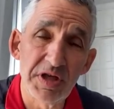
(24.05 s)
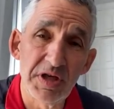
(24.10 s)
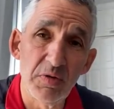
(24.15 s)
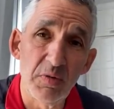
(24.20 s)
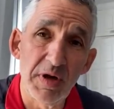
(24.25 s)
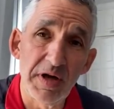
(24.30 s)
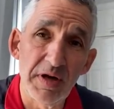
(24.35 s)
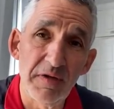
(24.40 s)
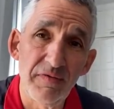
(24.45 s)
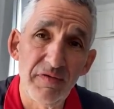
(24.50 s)
to
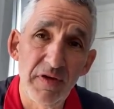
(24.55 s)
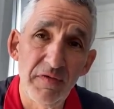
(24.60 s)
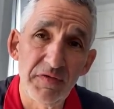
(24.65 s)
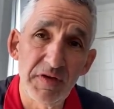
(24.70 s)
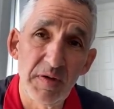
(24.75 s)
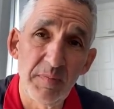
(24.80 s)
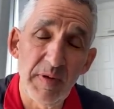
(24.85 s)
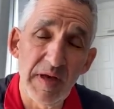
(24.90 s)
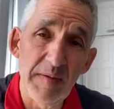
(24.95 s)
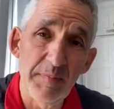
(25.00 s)
one in
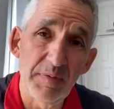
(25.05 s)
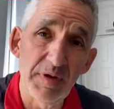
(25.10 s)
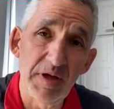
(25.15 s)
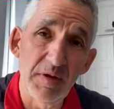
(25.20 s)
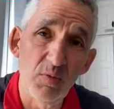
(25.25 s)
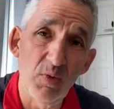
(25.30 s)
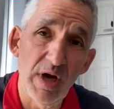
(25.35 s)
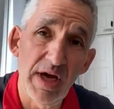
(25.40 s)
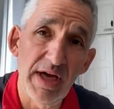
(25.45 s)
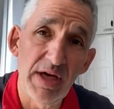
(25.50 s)
50 people
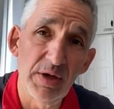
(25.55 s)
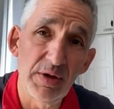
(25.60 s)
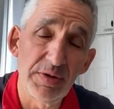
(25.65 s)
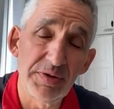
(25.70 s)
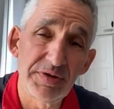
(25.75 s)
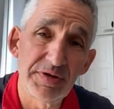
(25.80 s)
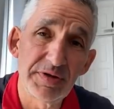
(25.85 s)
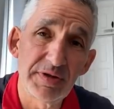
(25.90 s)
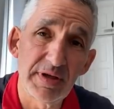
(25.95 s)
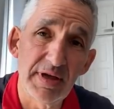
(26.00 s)
in
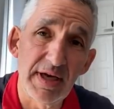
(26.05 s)
Wales